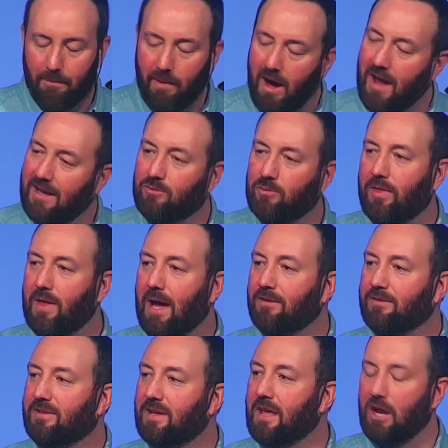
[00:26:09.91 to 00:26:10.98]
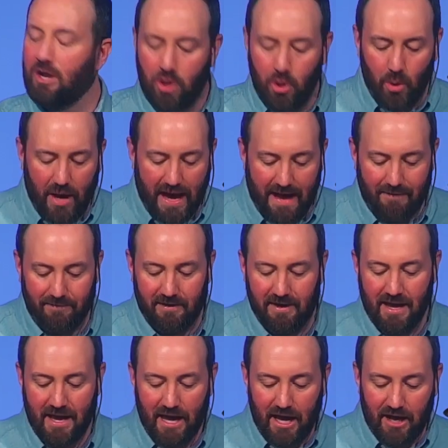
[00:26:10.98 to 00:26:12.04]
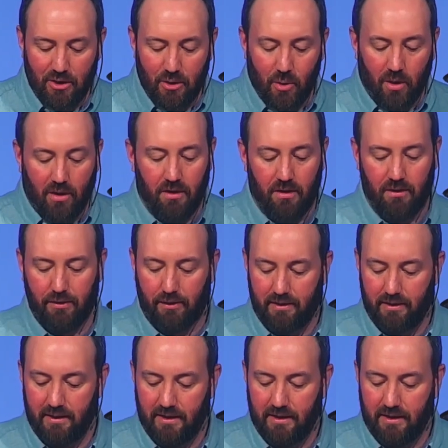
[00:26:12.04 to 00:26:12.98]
Bodies without sin, a new heaven, a new earth.